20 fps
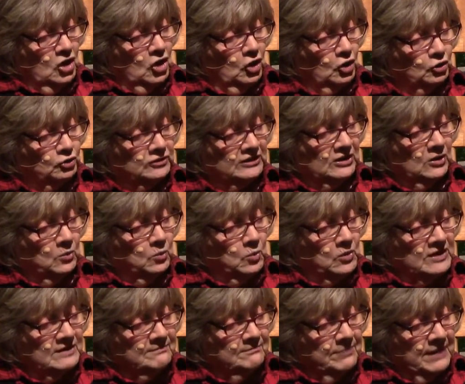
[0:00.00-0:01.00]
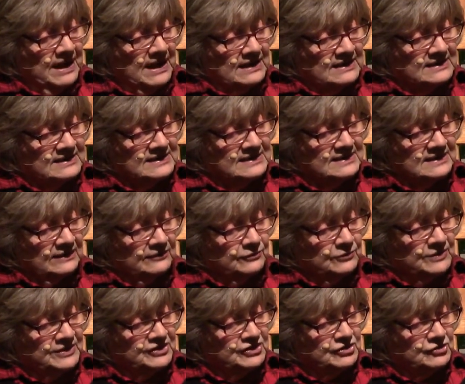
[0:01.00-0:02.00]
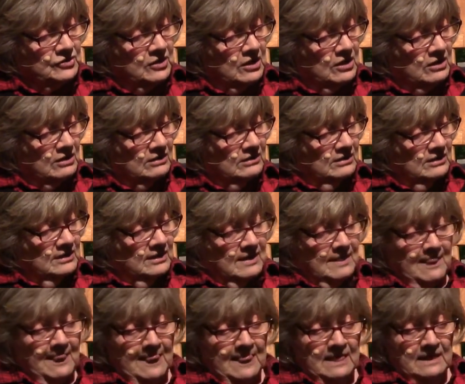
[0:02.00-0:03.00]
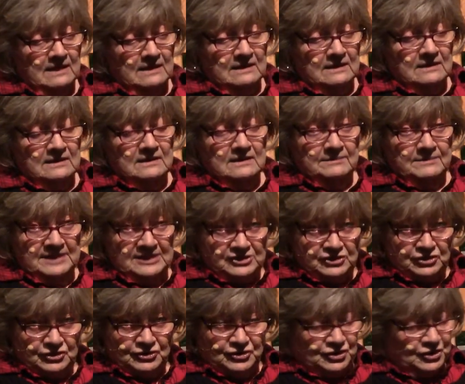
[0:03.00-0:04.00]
holding a wooden box stuffed with straw. "Mr.